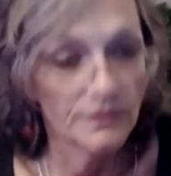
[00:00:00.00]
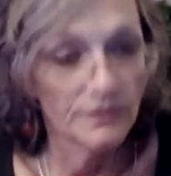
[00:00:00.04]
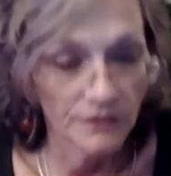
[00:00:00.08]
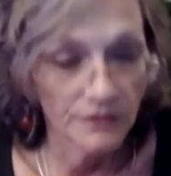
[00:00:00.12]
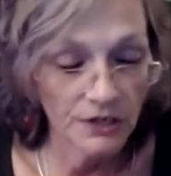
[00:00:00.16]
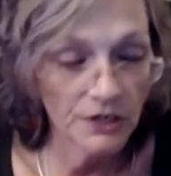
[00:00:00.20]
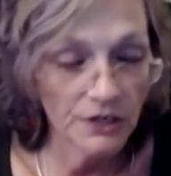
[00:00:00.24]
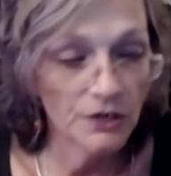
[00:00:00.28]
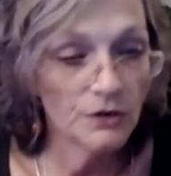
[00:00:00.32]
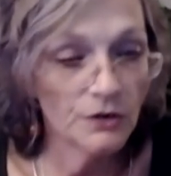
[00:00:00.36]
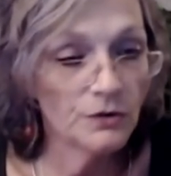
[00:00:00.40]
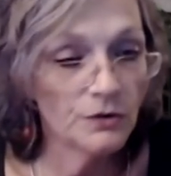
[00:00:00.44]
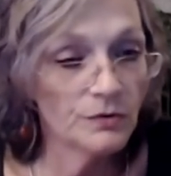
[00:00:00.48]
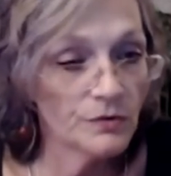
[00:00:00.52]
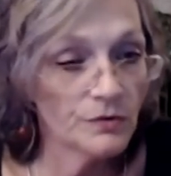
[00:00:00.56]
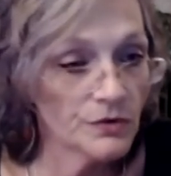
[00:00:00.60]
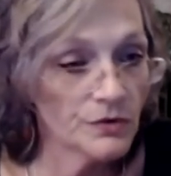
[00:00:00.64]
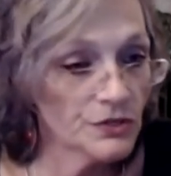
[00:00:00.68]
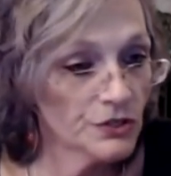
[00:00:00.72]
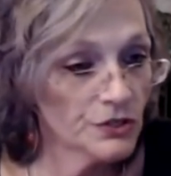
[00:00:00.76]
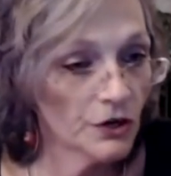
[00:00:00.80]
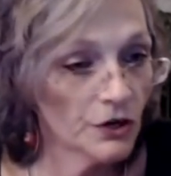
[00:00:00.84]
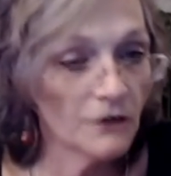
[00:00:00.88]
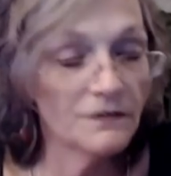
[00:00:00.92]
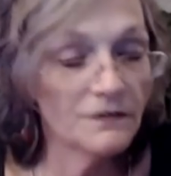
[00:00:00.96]
you know,
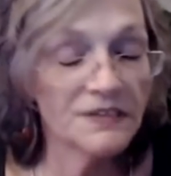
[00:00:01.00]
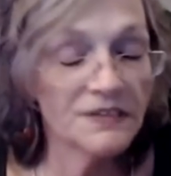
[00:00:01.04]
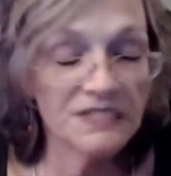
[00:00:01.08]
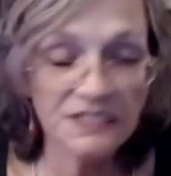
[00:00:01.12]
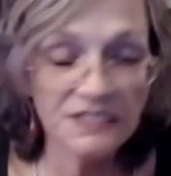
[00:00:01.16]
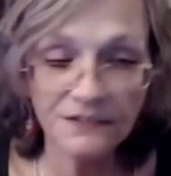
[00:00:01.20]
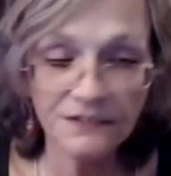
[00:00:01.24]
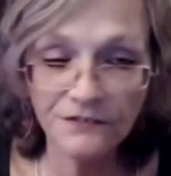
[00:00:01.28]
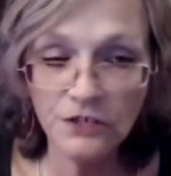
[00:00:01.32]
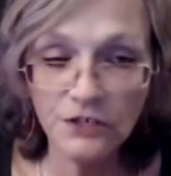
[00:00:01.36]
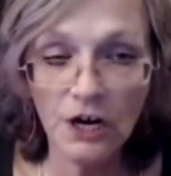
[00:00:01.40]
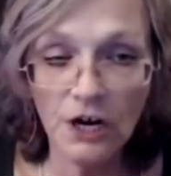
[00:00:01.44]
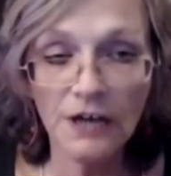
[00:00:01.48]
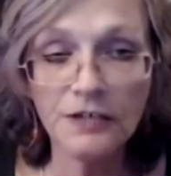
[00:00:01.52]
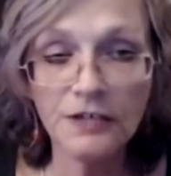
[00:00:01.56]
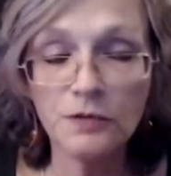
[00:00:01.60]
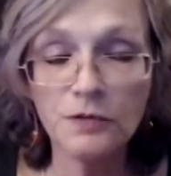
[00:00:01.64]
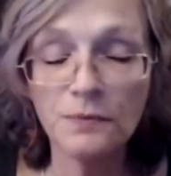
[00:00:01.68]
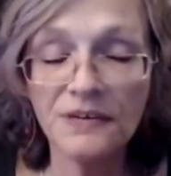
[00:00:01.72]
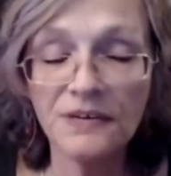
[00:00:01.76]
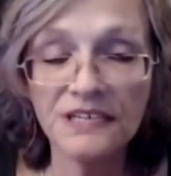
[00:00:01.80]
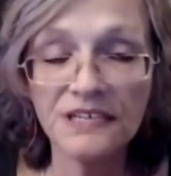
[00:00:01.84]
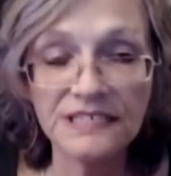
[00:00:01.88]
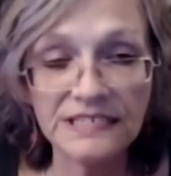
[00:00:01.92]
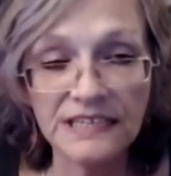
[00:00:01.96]
service of
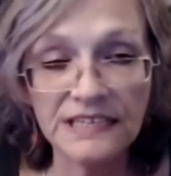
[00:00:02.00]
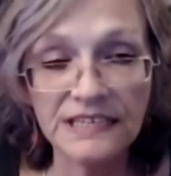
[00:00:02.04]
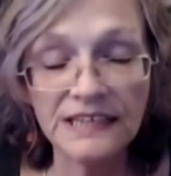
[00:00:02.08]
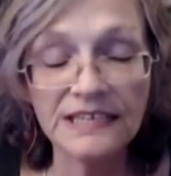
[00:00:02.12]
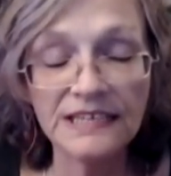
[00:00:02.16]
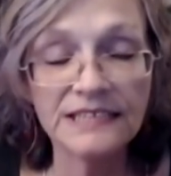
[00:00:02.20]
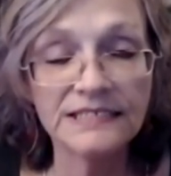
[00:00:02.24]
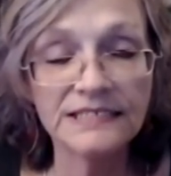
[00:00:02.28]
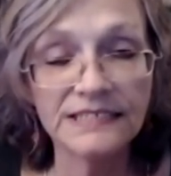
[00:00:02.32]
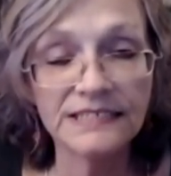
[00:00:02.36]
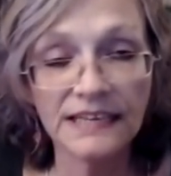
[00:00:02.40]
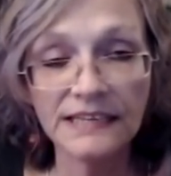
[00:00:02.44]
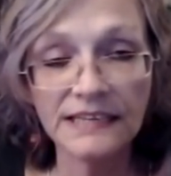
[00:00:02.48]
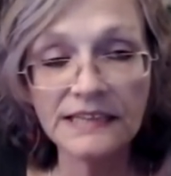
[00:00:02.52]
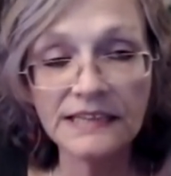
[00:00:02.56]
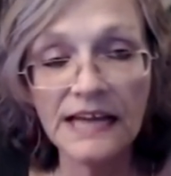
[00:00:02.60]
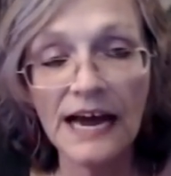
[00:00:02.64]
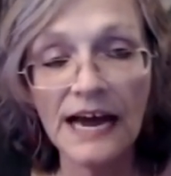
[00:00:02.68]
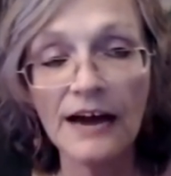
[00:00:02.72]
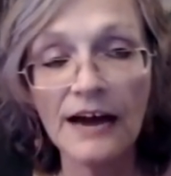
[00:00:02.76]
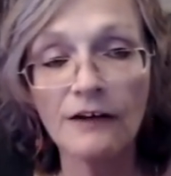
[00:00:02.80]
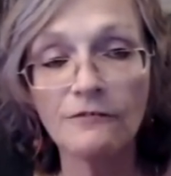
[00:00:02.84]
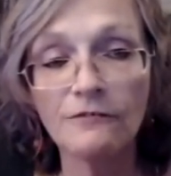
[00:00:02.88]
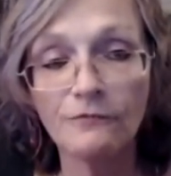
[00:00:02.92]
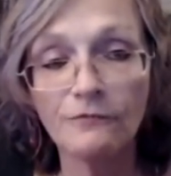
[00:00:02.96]
documents and things like
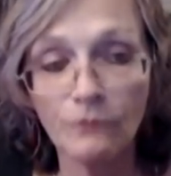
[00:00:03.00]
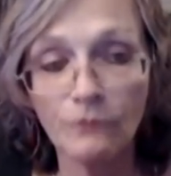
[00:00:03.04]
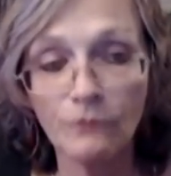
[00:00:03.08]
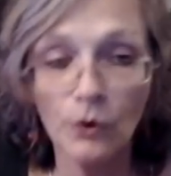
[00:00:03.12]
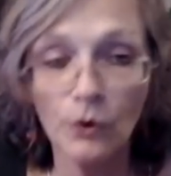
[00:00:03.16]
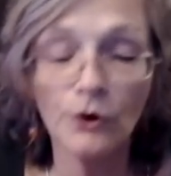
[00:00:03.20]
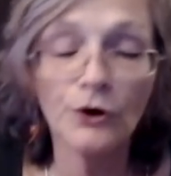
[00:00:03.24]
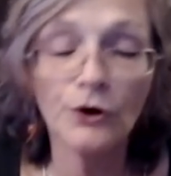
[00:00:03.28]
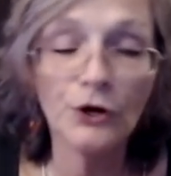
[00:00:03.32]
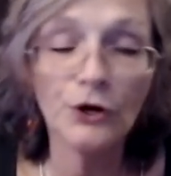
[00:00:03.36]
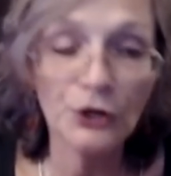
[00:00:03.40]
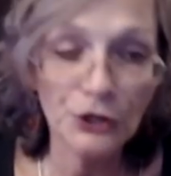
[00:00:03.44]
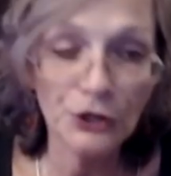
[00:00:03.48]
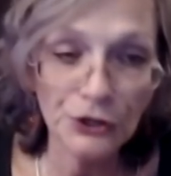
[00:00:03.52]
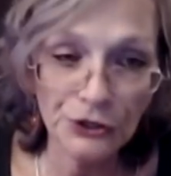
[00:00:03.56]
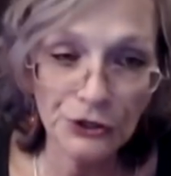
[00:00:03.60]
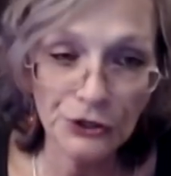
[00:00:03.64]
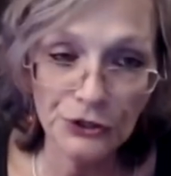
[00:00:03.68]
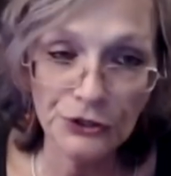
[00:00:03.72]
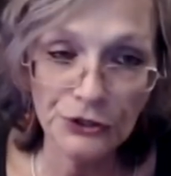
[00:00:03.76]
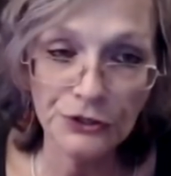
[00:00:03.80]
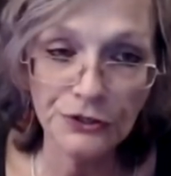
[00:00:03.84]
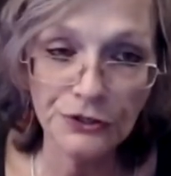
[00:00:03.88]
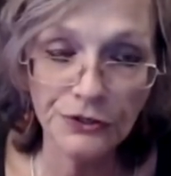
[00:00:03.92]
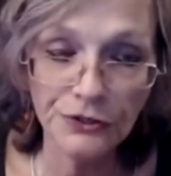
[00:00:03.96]
that for
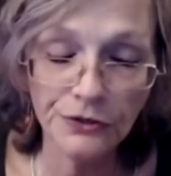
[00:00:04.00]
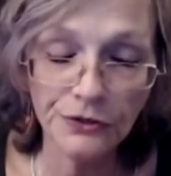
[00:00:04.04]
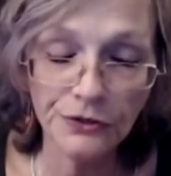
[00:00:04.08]
her